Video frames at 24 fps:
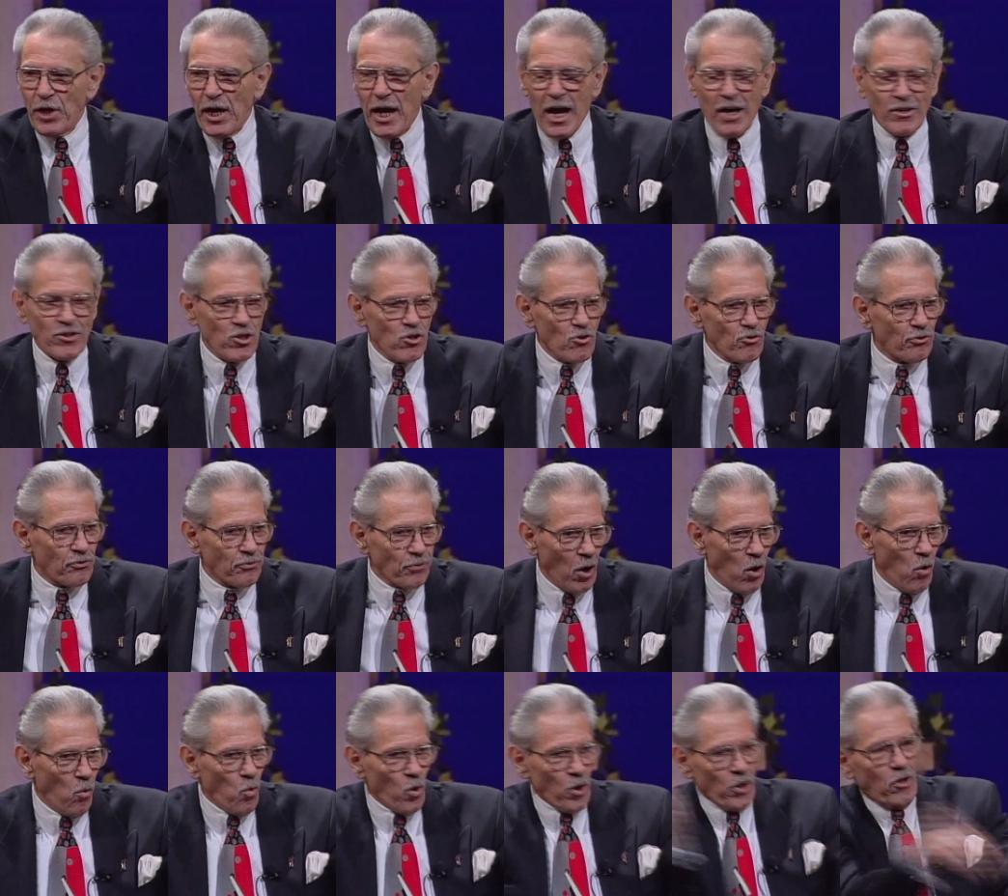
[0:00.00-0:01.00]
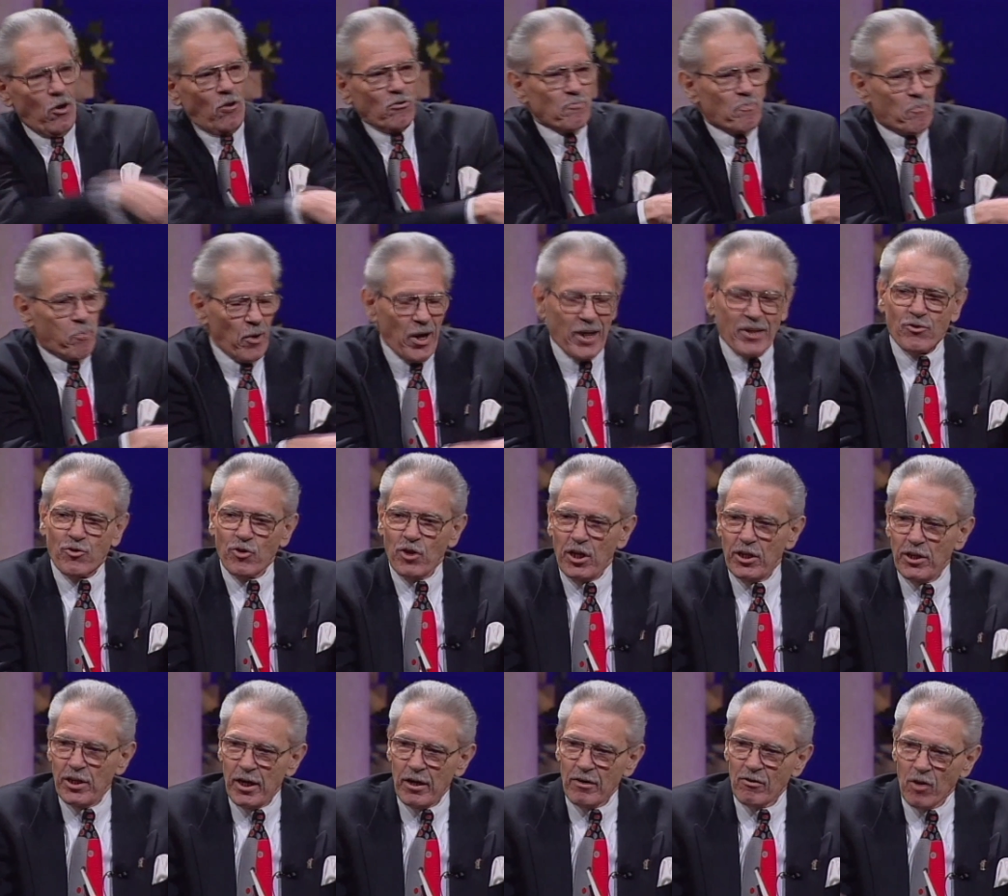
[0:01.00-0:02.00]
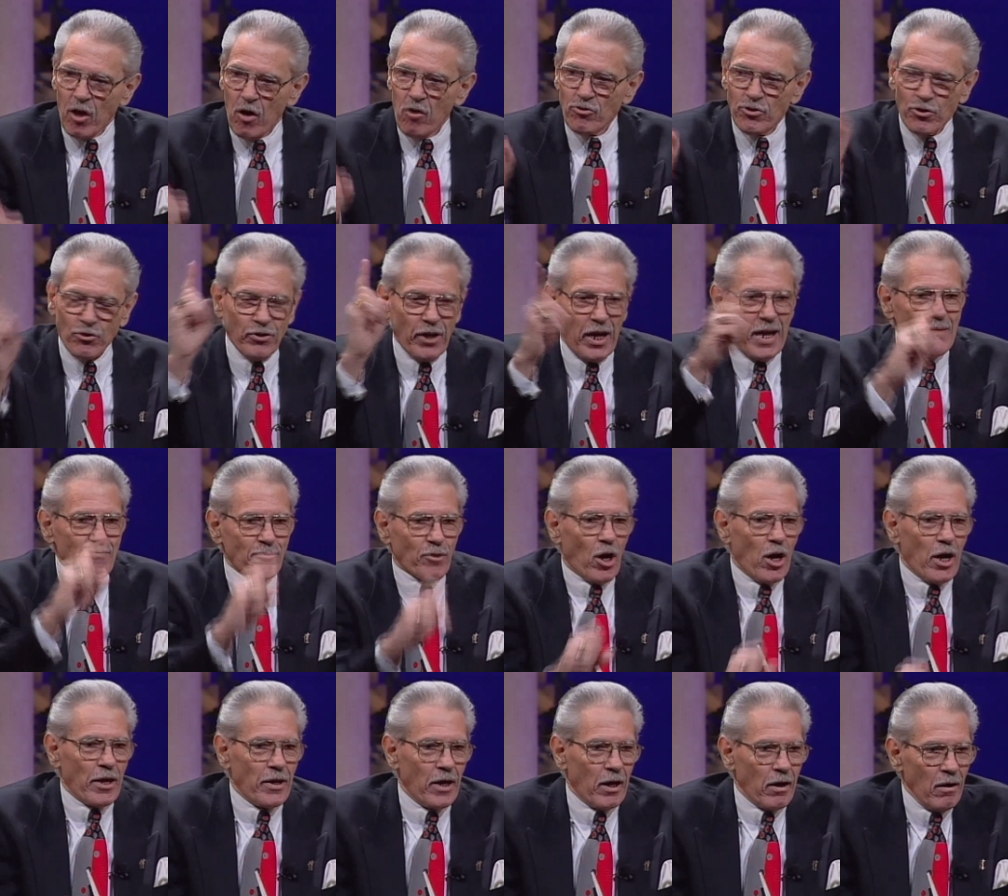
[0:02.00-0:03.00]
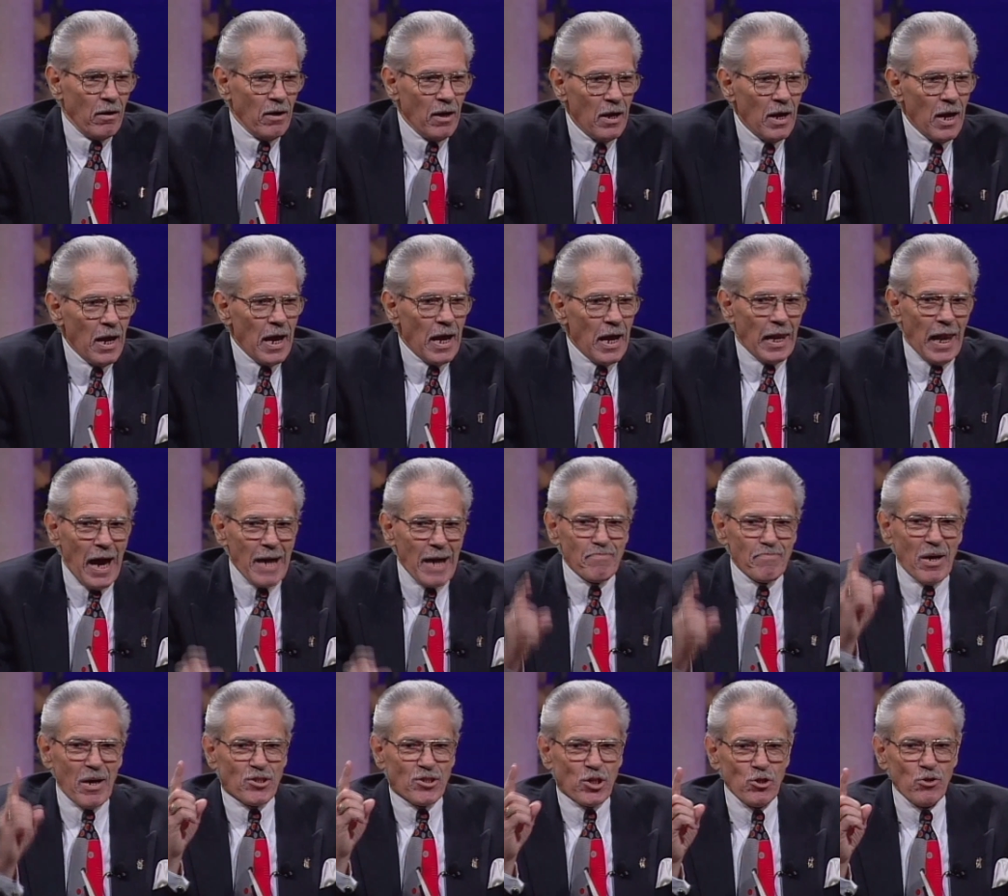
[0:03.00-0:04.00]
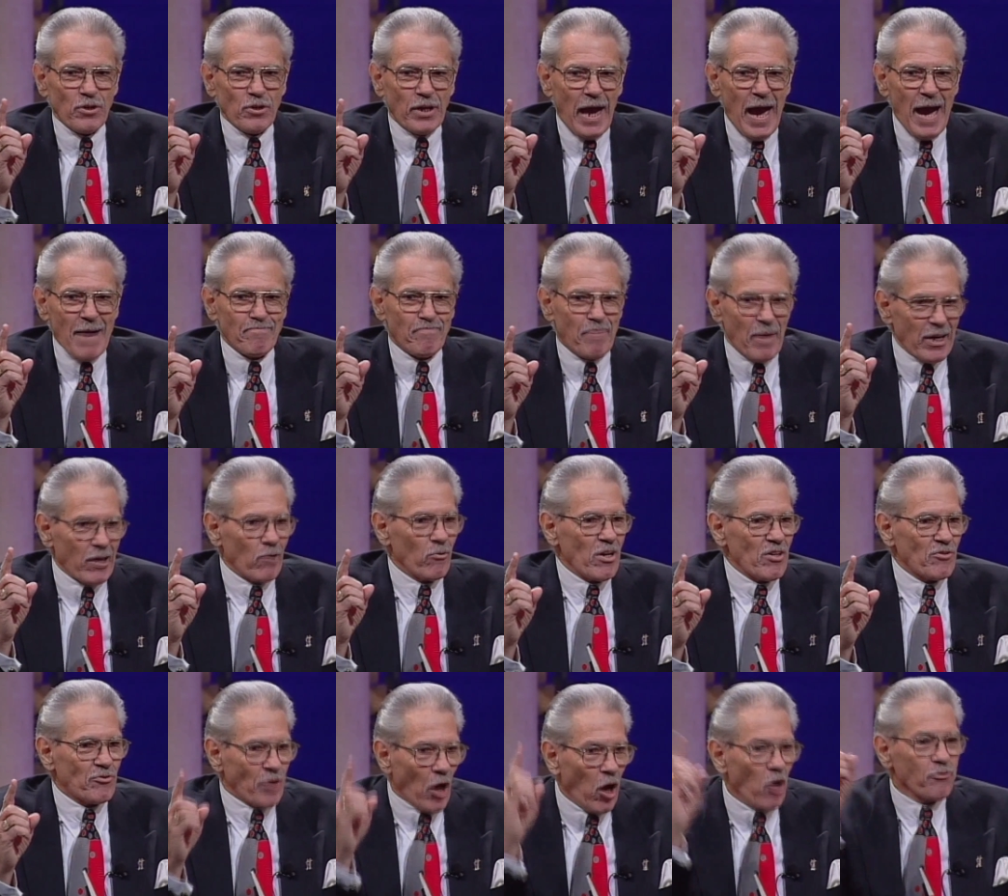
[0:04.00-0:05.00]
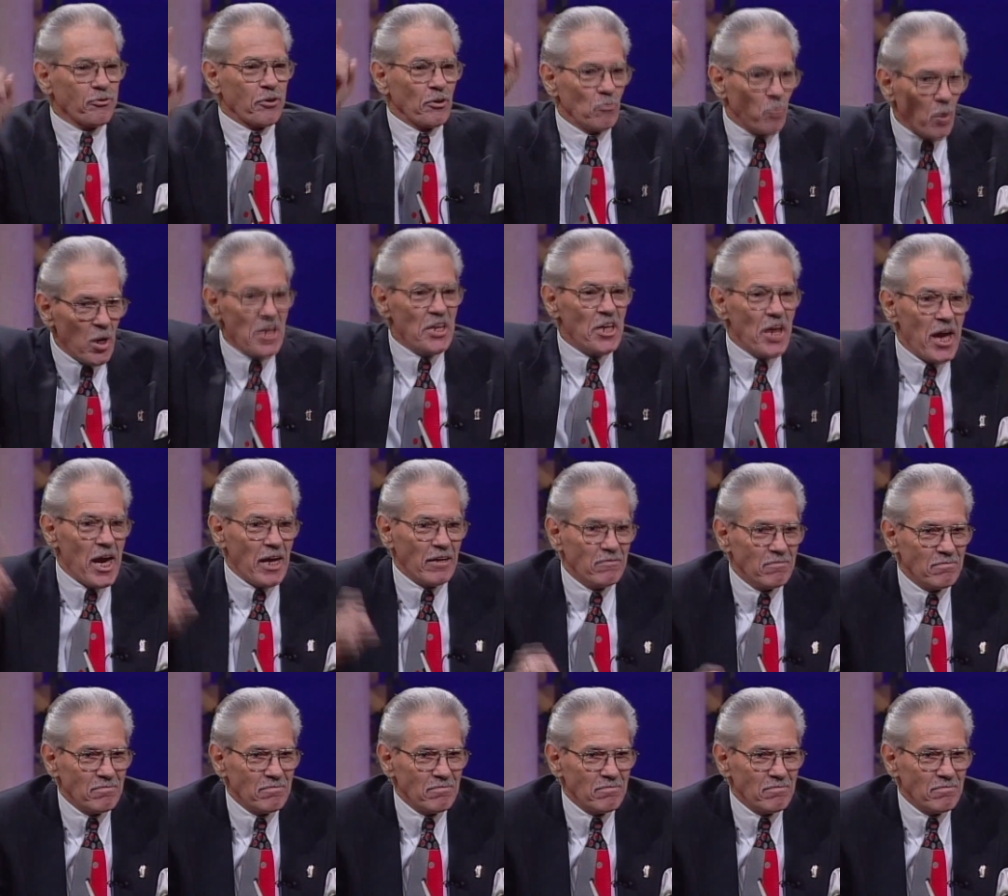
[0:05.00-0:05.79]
down, you throw one of those bricks in there as long as your name's on there, and I bet you can have better results than we did.